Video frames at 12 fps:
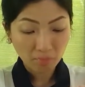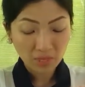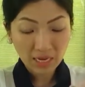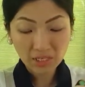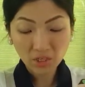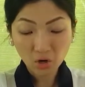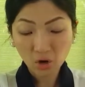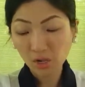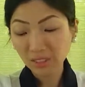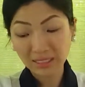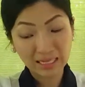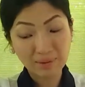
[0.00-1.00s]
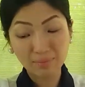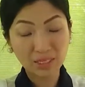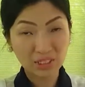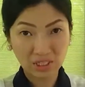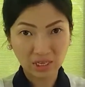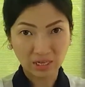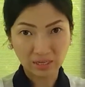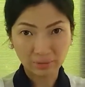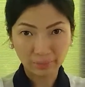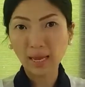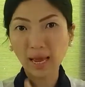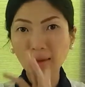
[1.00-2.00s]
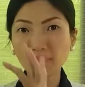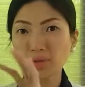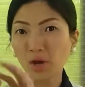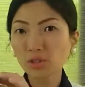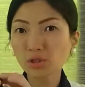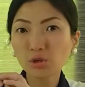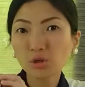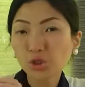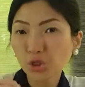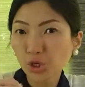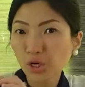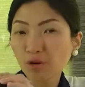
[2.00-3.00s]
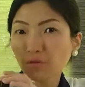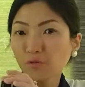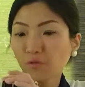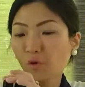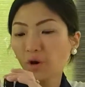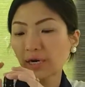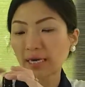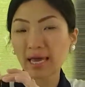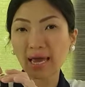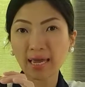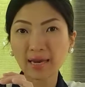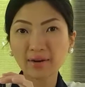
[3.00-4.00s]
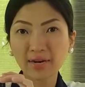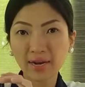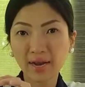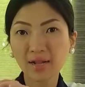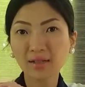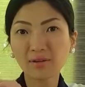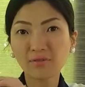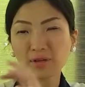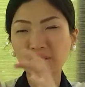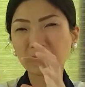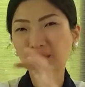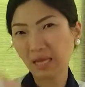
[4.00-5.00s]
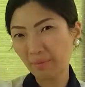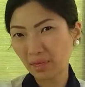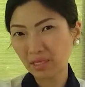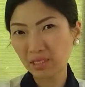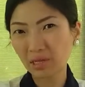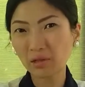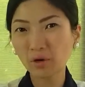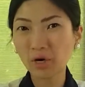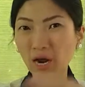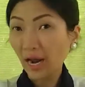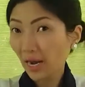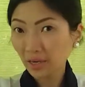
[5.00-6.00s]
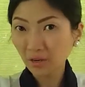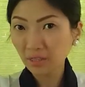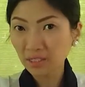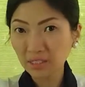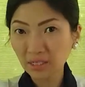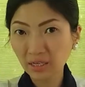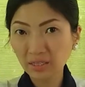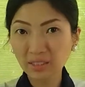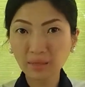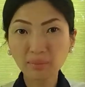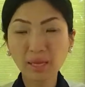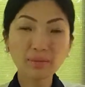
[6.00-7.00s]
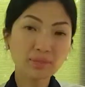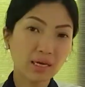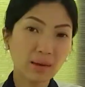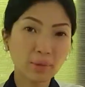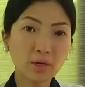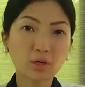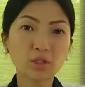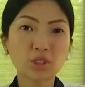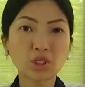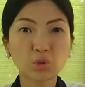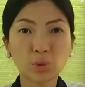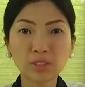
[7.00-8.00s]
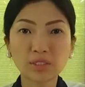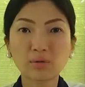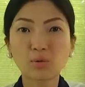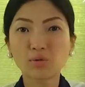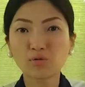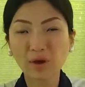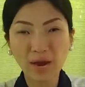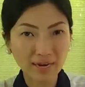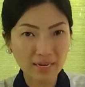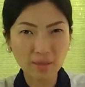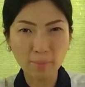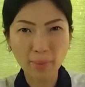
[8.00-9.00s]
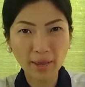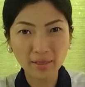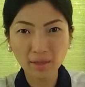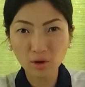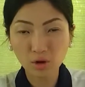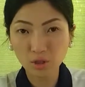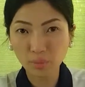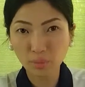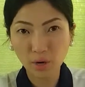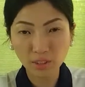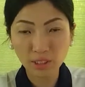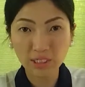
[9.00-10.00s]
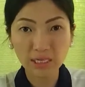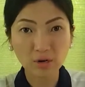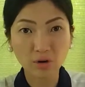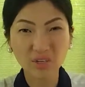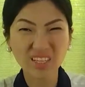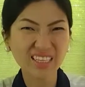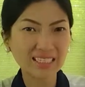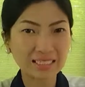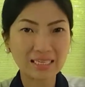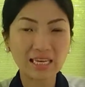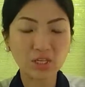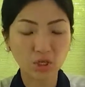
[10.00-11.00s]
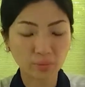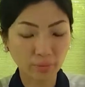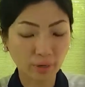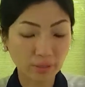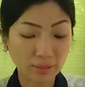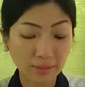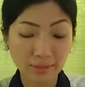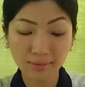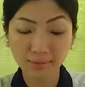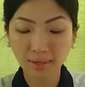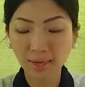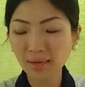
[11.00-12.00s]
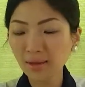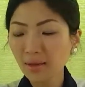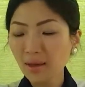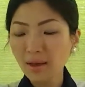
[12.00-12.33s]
These are all steam distilled. I'm not so sure for EA Real if it's steam distilled or hydro distilled. Sometimes the chemical constituents would vary depending on the processing or the distillation process. Okay?